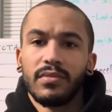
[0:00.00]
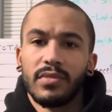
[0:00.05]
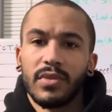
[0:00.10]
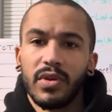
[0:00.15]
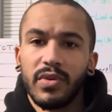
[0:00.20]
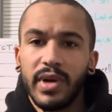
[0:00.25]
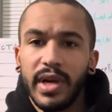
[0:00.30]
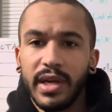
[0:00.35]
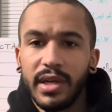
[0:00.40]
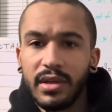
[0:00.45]

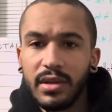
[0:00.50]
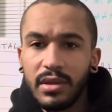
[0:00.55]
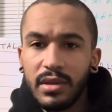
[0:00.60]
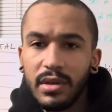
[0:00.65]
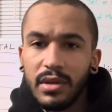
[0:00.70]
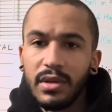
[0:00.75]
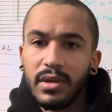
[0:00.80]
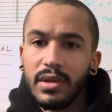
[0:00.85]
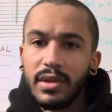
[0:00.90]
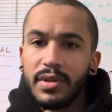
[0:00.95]
right?
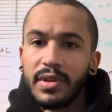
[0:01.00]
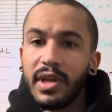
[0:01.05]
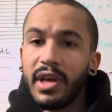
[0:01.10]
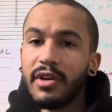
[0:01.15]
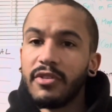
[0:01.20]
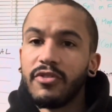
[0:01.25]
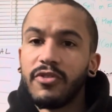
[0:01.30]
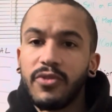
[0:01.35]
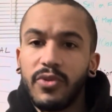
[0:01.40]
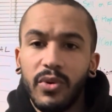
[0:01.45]
They have
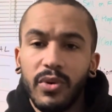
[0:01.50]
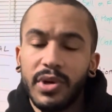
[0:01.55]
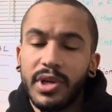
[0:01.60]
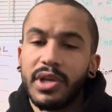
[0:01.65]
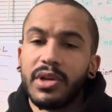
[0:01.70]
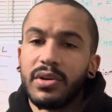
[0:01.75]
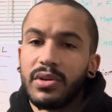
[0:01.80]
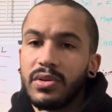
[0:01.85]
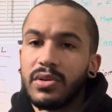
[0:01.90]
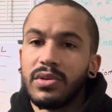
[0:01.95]

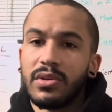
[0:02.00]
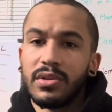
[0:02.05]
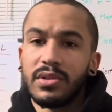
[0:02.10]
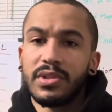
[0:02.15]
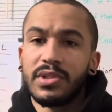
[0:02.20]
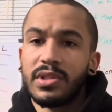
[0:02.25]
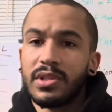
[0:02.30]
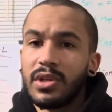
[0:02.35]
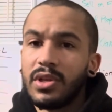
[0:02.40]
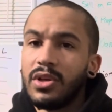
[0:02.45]

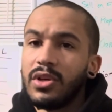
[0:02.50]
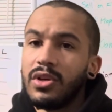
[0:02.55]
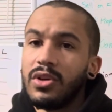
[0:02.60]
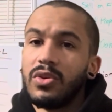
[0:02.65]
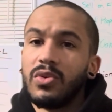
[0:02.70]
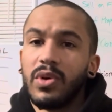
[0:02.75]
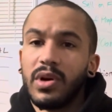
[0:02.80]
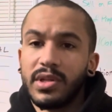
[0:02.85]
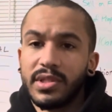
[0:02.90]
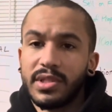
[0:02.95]
40-year-olds who
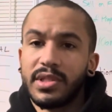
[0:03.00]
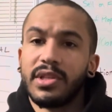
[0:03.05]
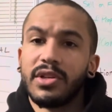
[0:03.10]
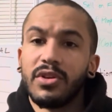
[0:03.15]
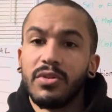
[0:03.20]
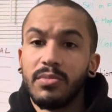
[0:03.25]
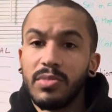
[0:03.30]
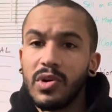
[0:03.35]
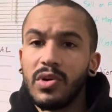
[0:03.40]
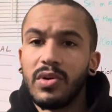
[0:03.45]
are still
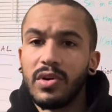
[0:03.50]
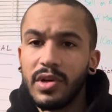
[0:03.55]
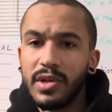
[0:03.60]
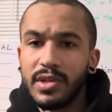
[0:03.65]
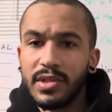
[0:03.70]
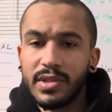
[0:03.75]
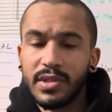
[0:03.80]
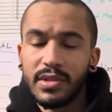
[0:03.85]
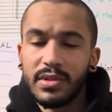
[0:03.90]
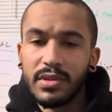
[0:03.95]

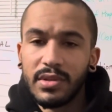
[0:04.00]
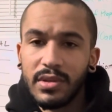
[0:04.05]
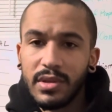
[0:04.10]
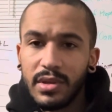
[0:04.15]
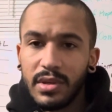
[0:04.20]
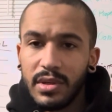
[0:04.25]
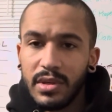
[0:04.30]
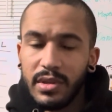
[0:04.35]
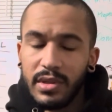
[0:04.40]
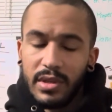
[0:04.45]
boys,
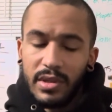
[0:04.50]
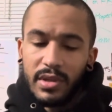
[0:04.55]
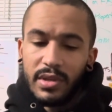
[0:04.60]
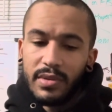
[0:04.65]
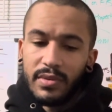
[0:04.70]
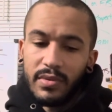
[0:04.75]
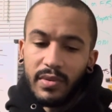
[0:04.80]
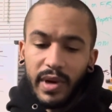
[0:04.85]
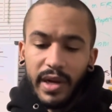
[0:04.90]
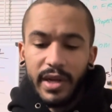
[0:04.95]

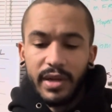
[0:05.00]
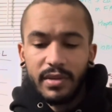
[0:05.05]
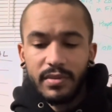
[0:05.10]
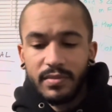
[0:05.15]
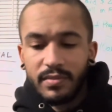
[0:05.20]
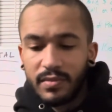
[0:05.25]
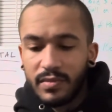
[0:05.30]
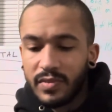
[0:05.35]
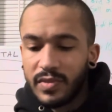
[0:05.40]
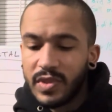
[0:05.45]
right?
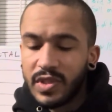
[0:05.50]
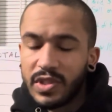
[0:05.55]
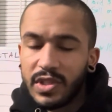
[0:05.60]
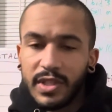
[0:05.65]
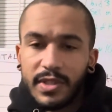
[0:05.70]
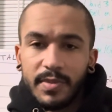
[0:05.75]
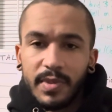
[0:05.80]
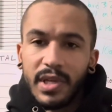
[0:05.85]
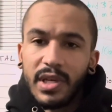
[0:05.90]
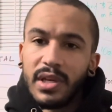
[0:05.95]

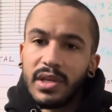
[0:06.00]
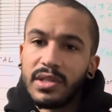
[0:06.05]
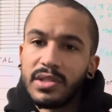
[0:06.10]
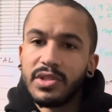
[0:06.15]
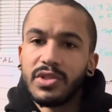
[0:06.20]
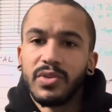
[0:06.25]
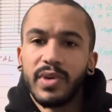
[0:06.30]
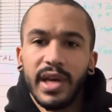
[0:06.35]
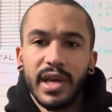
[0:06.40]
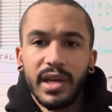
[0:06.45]
Just because
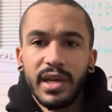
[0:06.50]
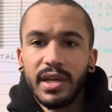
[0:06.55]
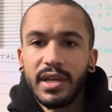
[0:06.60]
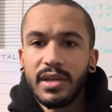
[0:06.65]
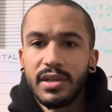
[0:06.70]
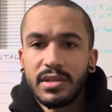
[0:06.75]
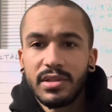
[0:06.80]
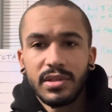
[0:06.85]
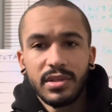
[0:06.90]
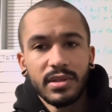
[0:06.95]
you
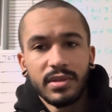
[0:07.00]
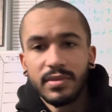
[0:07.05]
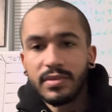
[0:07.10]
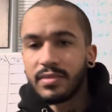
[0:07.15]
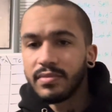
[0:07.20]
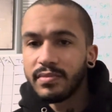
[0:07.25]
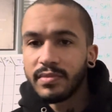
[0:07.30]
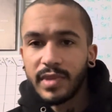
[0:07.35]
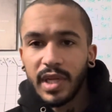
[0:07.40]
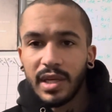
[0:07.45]
age,
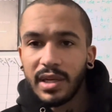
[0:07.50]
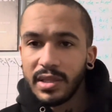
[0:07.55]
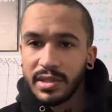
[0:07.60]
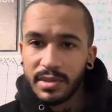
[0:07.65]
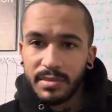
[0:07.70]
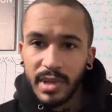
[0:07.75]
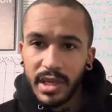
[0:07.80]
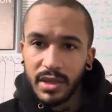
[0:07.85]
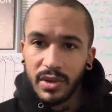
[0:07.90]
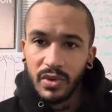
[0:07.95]
that doesn't
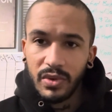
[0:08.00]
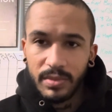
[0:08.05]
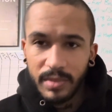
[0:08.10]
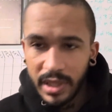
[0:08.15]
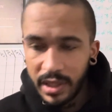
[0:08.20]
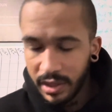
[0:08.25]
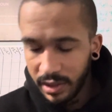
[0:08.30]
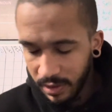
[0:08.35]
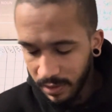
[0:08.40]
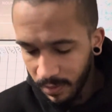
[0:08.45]
make you a
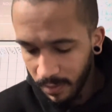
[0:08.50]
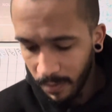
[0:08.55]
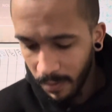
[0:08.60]
man.